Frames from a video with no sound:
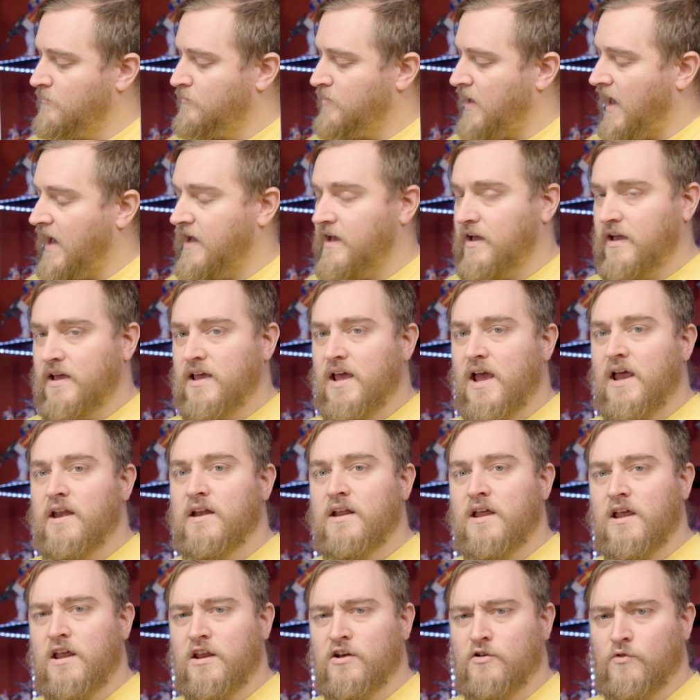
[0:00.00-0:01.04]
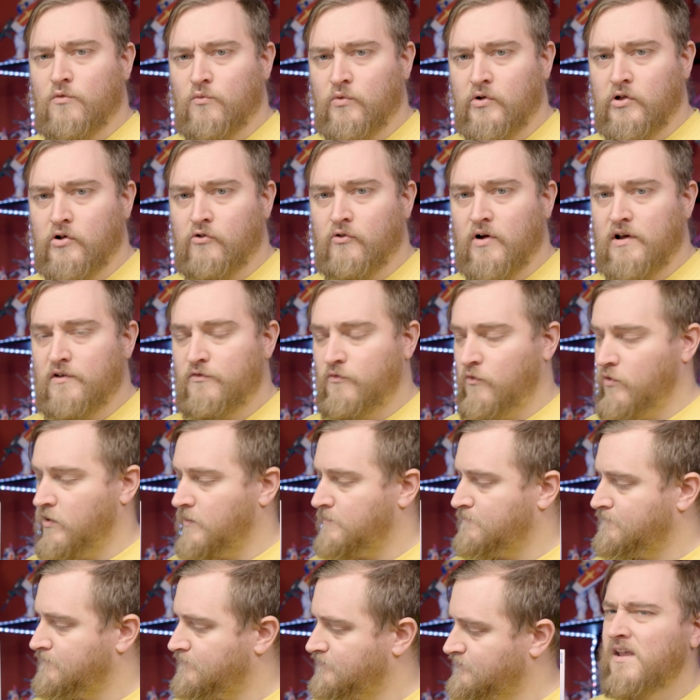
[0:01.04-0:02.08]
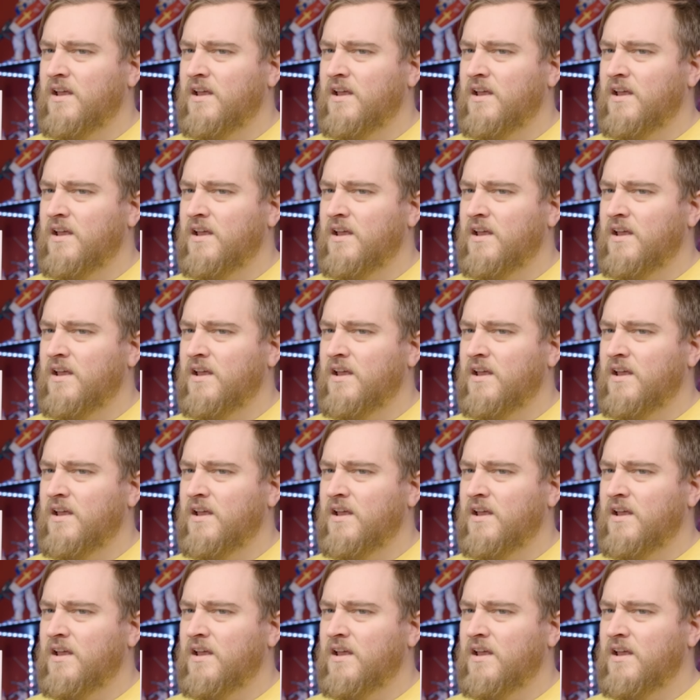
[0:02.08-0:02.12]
back again in real grade form.